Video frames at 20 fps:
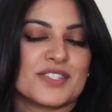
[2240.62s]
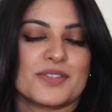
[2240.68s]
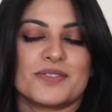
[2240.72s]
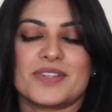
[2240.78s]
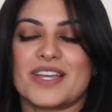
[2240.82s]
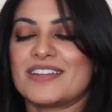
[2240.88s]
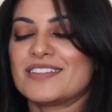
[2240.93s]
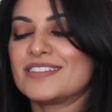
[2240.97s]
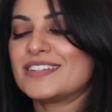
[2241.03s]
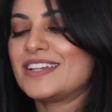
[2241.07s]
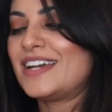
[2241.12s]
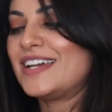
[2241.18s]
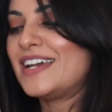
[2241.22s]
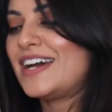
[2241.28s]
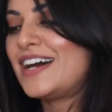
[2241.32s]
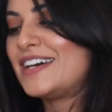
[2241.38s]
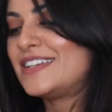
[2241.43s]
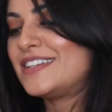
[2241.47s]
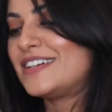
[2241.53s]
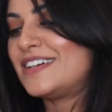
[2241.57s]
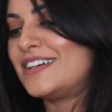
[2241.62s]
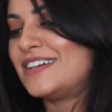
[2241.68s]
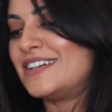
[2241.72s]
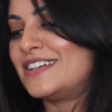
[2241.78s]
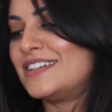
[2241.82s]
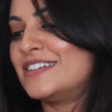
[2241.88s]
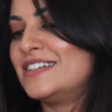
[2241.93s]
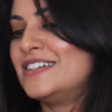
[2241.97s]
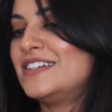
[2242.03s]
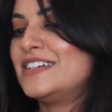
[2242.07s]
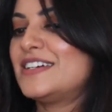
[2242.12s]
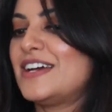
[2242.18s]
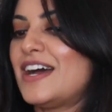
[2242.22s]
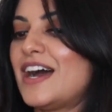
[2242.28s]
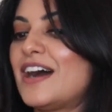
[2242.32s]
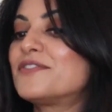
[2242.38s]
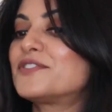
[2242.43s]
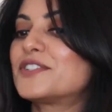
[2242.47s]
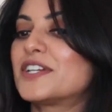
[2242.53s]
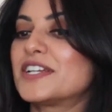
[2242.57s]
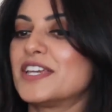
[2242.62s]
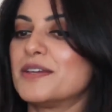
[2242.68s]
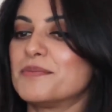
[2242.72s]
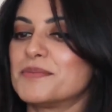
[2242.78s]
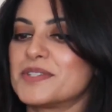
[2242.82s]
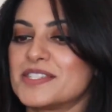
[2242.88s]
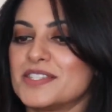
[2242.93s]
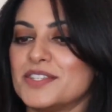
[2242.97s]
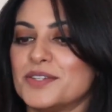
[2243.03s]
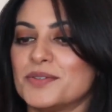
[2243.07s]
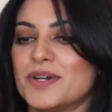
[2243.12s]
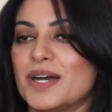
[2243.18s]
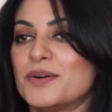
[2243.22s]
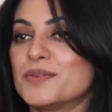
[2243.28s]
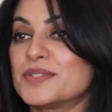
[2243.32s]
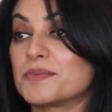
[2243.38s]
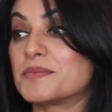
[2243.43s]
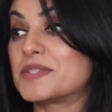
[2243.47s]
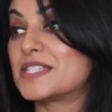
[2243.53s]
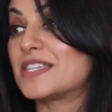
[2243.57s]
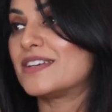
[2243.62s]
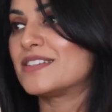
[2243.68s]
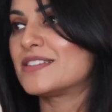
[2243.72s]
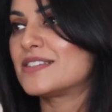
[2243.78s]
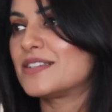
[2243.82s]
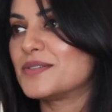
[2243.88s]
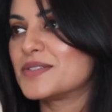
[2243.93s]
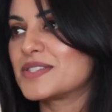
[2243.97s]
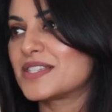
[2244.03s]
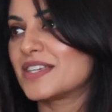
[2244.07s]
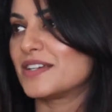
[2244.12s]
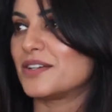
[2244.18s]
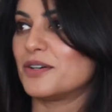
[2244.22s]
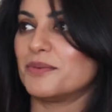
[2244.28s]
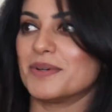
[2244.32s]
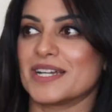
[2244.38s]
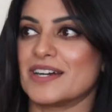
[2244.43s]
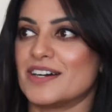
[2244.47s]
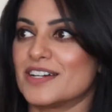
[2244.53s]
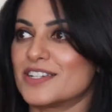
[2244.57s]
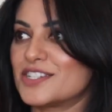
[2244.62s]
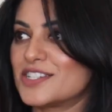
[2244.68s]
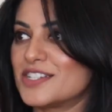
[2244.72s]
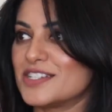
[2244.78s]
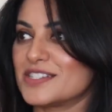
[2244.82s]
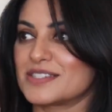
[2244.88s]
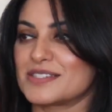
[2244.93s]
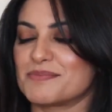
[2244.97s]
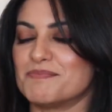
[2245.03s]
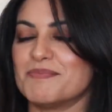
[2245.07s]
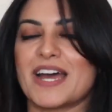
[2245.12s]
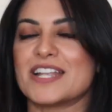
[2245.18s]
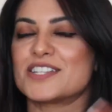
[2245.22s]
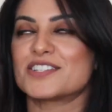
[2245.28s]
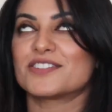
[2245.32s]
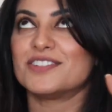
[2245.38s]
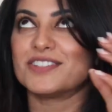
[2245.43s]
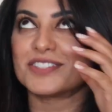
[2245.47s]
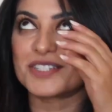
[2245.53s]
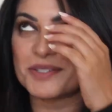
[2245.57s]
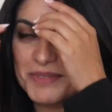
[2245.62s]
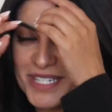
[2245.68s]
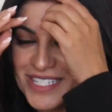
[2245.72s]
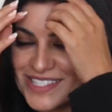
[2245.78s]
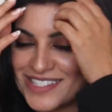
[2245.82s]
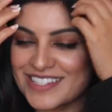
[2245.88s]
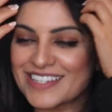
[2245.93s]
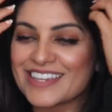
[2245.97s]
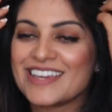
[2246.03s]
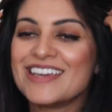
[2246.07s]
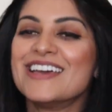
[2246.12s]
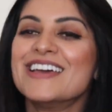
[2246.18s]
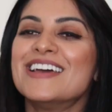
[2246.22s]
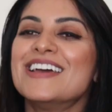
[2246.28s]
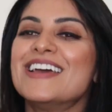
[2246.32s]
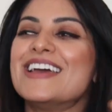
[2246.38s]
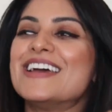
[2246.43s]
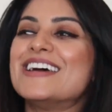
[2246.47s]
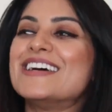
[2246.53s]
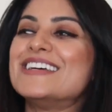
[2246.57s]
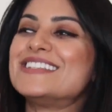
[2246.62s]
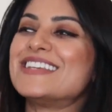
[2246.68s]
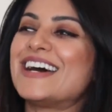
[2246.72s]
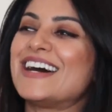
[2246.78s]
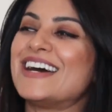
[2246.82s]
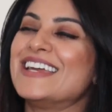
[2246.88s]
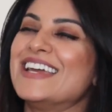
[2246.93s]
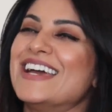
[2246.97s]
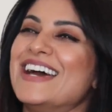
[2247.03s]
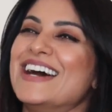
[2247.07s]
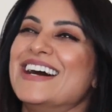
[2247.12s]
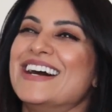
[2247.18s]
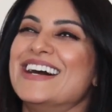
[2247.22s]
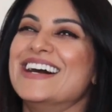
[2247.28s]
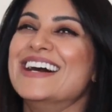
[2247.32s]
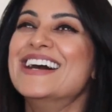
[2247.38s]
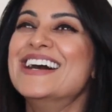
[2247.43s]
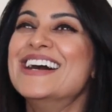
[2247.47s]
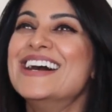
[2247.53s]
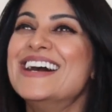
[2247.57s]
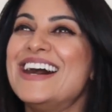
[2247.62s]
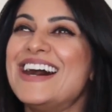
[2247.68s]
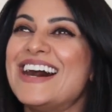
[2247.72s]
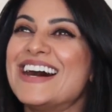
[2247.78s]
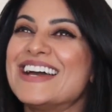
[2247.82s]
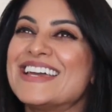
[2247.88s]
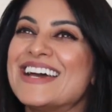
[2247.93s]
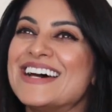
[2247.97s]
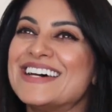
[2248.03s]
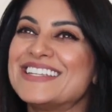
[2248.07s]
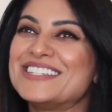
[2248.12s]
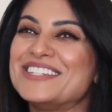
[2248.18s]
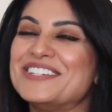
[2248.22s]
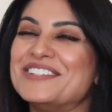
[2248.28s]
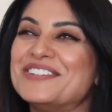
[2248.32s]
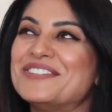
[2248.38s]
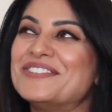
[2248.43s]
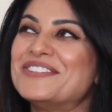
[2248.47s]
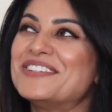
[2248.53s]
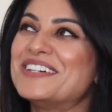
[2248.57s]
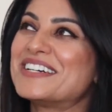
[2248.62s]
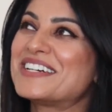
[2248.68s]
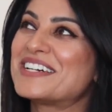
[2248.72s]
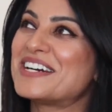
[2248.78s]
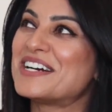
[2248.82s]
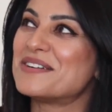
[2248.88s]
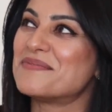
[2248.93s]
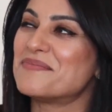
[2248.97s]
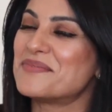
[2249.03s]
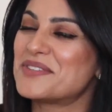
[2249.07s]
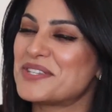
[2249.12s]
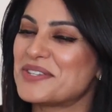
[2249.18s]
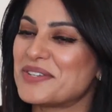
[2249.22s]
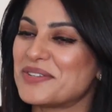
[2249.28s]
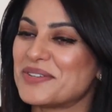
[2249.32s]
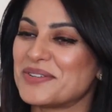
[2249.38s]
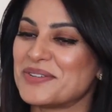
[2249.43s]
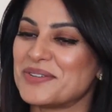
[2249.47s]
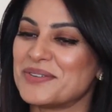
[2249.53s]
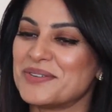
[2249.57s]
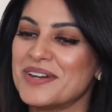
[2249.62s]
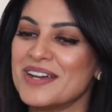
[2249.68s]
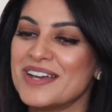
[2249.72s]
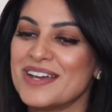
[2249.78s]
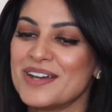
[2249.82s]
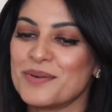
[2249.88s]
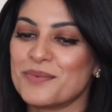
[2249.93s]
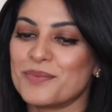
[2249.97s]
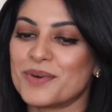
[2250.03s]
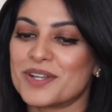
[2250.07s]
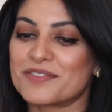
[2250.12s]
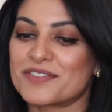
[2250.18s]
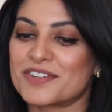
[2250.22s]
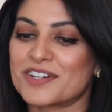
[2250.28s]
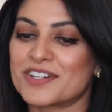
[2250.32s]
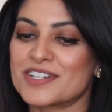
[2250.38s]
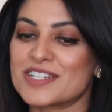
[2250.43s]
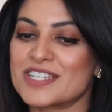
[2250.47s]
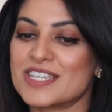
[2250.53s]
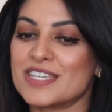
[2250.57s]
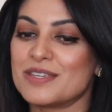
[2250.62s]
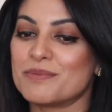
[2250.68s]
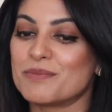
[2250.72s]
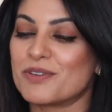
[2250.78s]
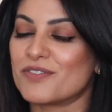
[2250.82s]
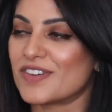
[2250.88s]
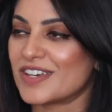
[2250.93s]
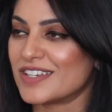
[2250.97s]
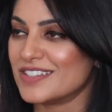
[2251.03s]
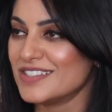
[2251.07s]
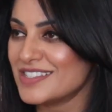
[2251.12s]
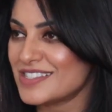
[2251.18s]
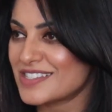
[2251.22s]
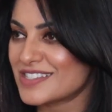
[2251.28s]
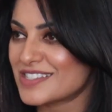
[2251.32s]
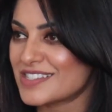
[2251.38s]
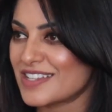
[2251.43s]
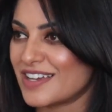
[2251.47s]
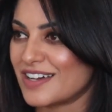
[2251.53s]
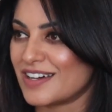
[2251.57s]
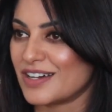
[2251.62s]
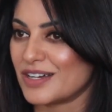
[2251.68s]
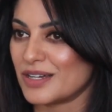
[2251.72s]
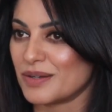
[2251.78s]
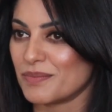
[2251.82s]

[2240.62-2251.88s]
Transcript: So Natalie, I had after I came to see you, I was obsessed. I was like, oh, she's magical and amazing. And I had you come to one of our team events,